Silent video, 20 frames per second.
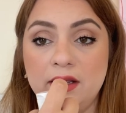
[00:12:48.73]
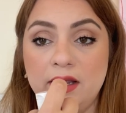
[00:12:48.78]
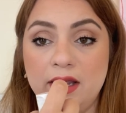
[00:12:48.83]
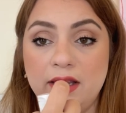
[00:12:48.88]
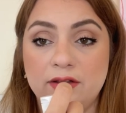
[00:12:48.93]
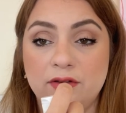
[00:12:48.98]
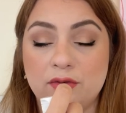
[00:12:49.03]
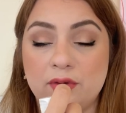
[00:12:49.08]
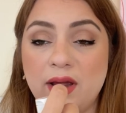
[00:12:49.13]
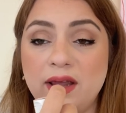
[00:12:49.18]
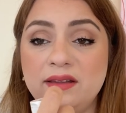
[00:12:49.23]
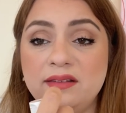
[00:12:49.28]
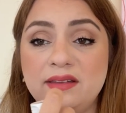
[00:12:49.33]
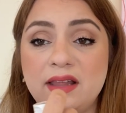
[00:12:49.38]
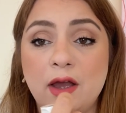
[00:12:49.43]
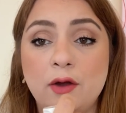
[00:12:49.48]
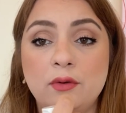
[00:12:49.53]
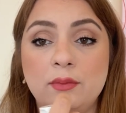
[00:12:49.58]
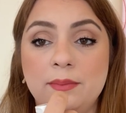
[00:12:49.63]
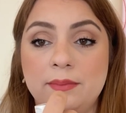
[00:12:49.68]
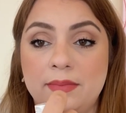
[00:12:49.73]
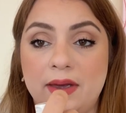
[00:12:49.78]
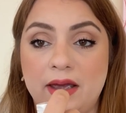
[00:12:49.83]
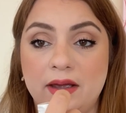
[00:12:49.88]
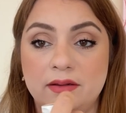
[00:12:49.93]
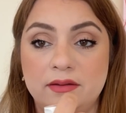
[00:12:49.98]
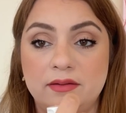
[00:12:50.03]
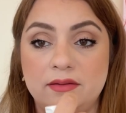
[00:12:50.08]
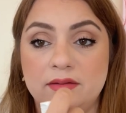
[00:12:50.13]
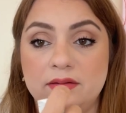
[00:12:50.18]
It dries down
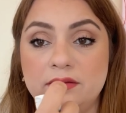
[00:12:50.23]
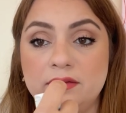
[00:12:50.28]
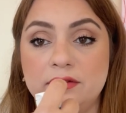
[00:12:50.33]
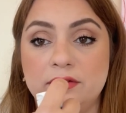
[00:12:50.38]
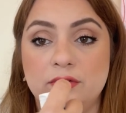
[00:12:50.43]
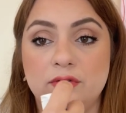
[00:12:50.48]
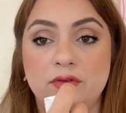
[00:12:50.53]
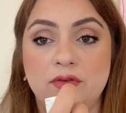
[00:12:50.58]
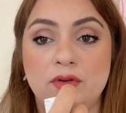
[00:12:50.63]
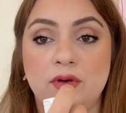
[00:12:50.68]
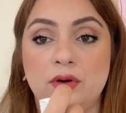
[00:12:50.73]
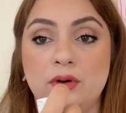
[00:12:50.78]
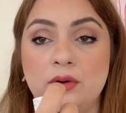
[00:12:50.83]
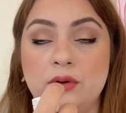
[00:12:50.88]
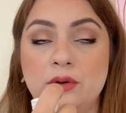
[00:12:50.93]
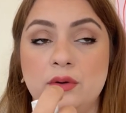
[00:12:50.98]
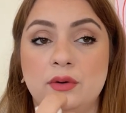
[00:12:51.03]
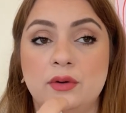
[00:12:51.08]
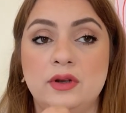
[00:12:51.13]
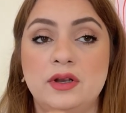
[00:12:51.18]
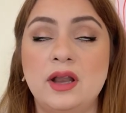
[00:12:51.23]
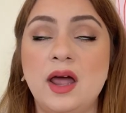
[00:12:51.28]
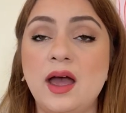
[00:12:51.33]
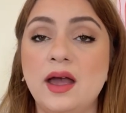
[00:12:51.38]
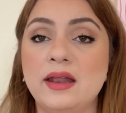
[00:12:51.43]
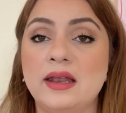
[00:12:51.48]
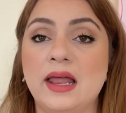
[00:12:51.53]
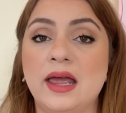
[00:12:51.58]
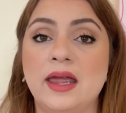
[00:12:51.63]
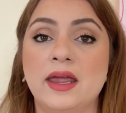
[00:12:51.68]
matte. So
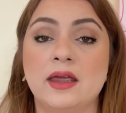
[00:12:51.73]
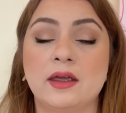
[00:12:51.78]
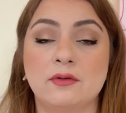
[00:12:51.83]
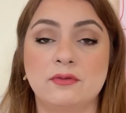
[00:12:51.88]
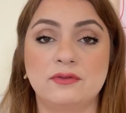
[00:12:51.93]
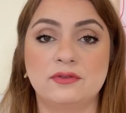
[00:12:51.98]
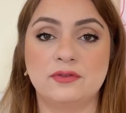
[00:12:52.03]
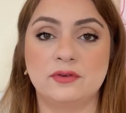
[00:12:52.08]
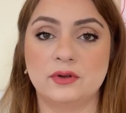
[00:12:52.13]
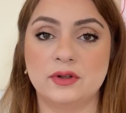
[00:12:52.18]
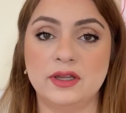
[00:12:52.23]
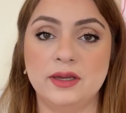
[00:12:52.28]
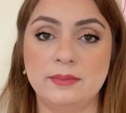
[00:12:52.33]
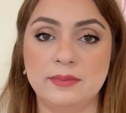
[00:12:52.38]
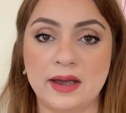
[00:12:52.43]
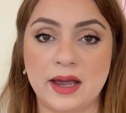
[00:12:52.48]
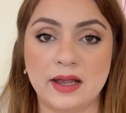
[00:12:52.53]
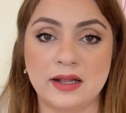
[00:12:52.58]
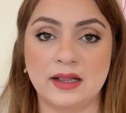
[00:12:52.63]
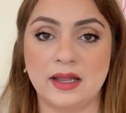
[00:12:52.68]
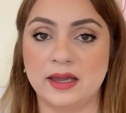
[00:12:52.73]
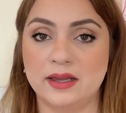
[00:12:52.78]
not like fully matte,